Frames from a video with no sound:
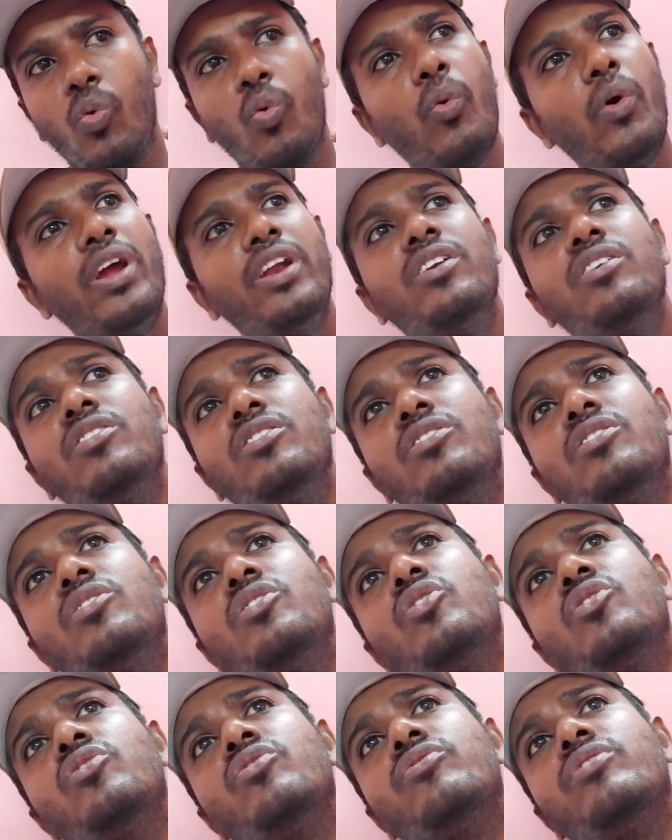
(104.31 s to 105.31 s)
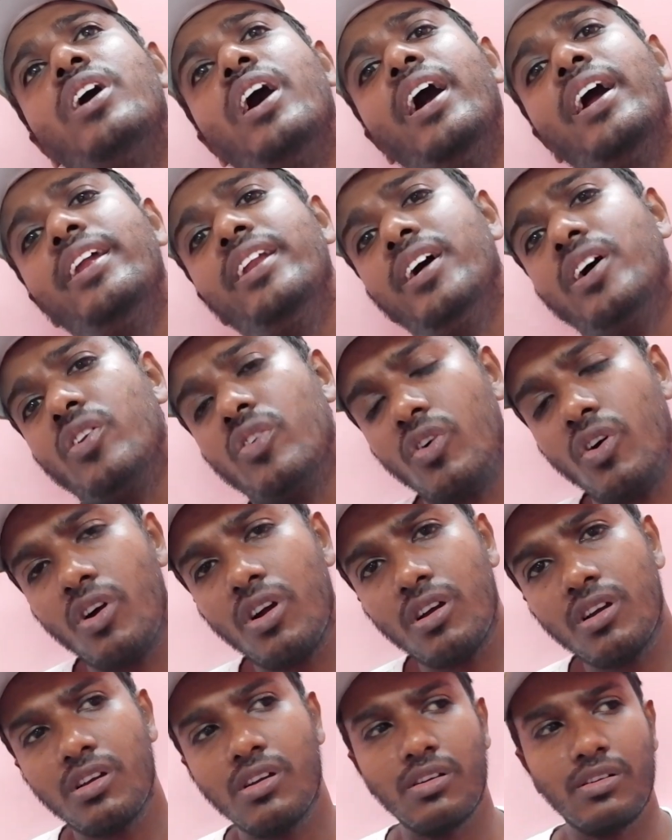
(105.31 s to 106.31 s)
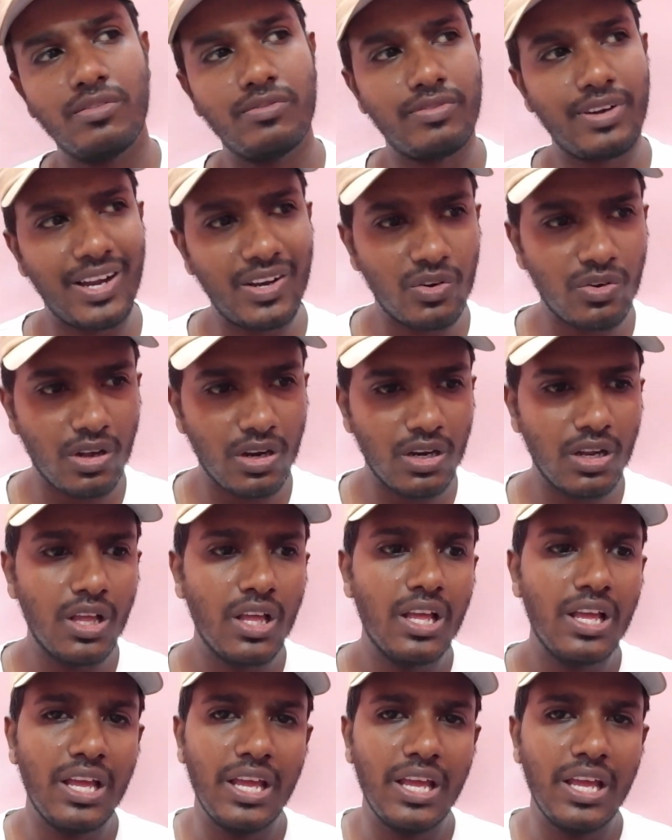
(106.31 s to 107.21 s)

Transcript: went to find a rock, find one,